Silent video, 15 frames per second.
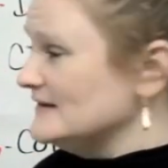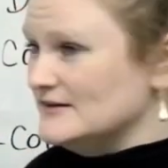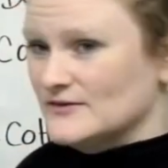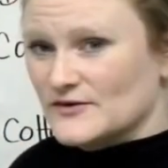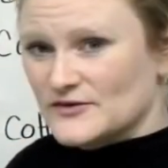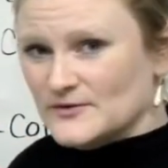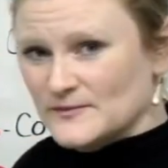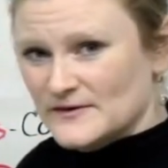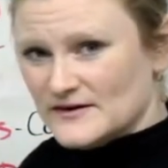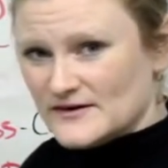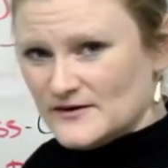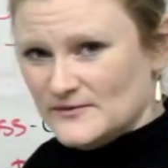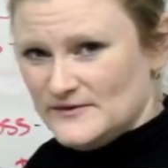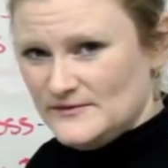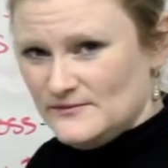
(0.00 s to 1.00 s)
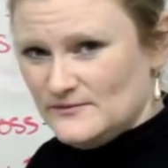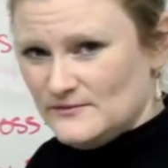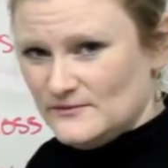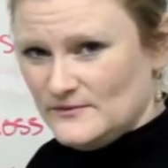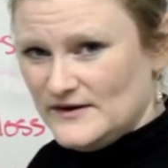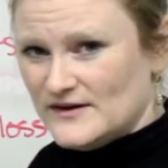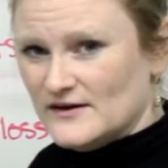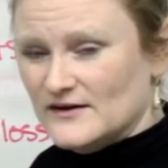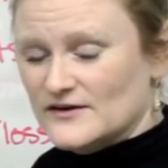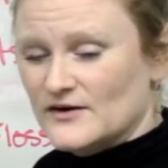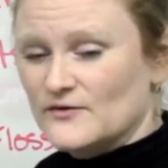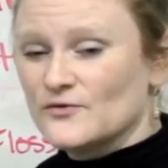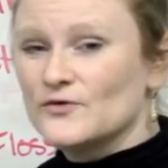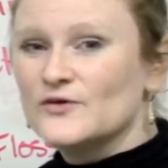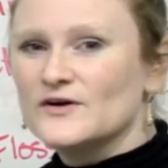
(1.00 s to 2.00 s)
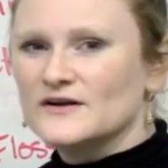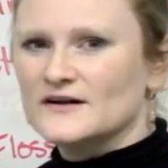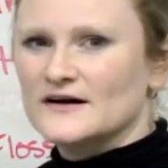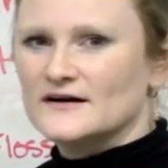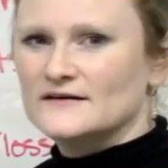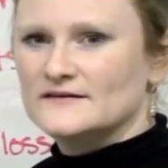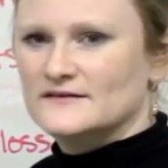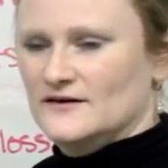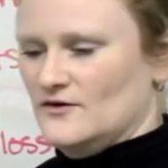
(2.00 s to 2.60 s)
in North America, we call it arugula.